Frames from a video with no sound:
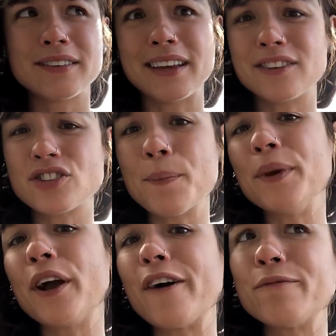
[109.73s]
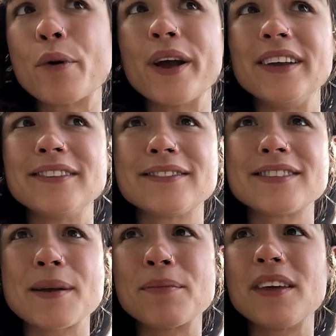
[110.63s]
like a jumping off point,
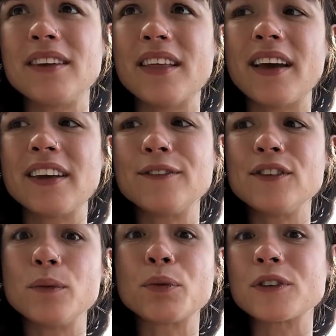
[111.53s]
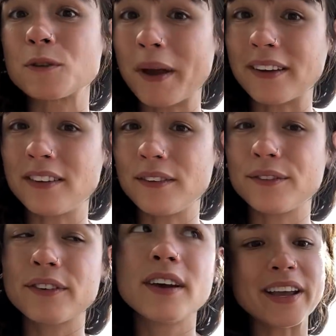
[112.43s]
something that gives you
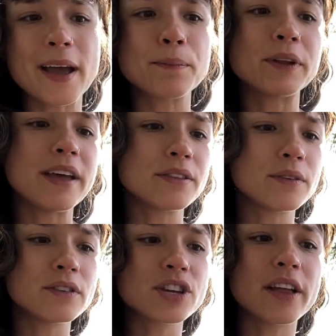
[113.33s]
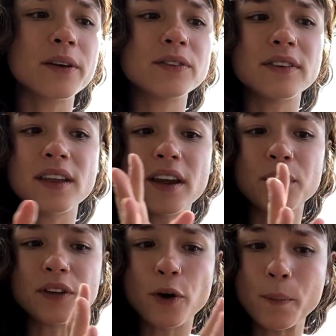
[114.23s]
perspective. I kept playing through the cellos, and then I
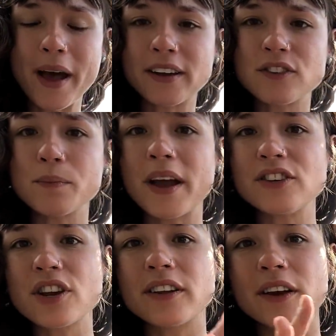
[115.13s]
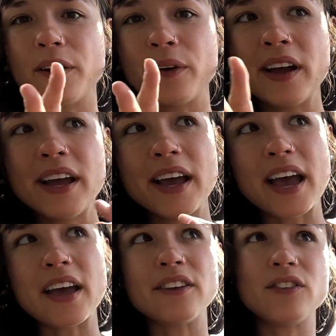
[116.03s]
would go back to my cello
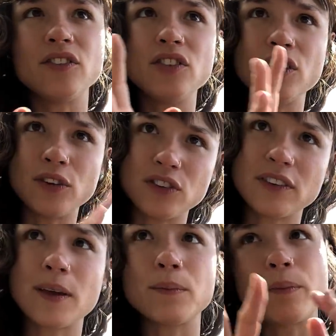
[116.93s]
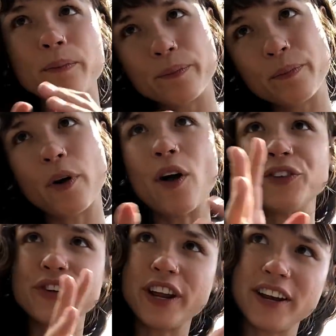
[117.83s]
and, just kept
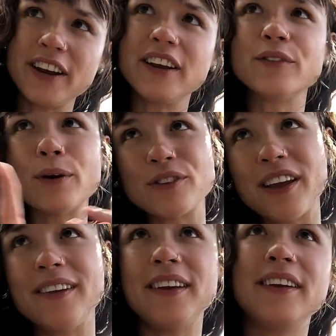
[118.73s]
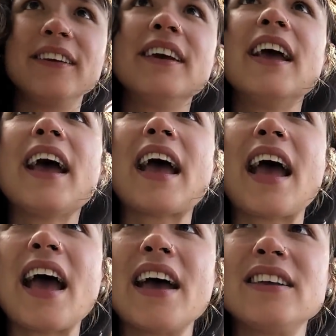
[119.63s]
alternating, rotating,
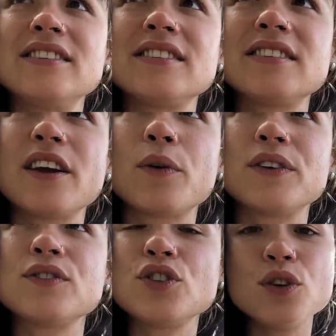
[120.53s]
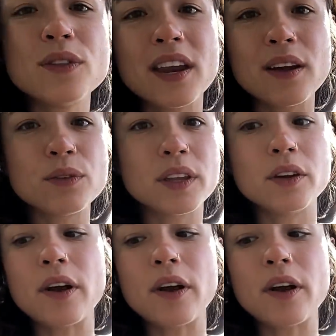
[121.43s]
and there was 2 that I really